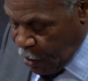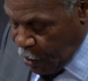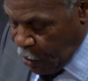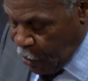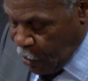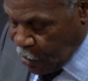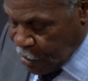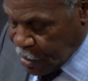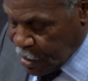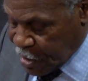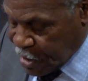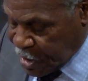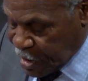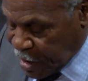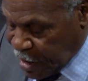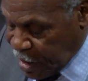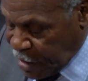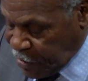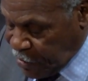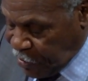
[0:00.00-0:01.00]
on the
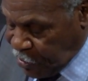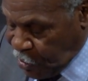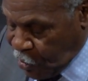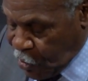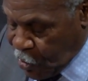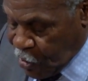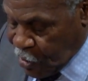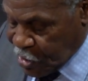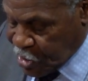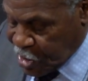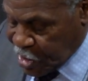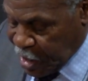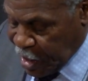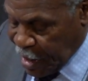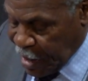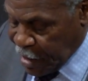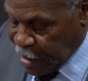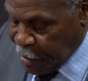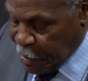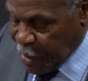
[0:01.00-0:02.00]
Senate floor,
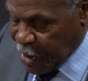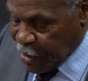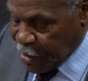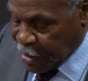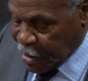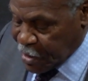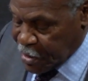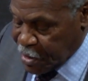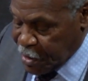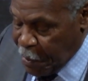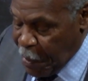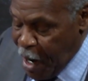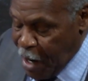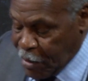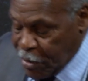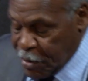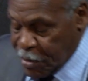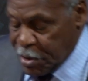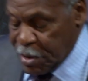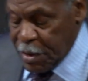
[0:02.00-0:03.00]
saying American
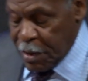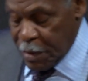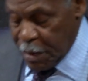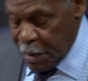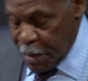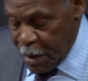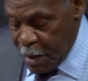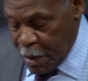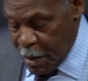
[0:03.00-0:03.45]
democracy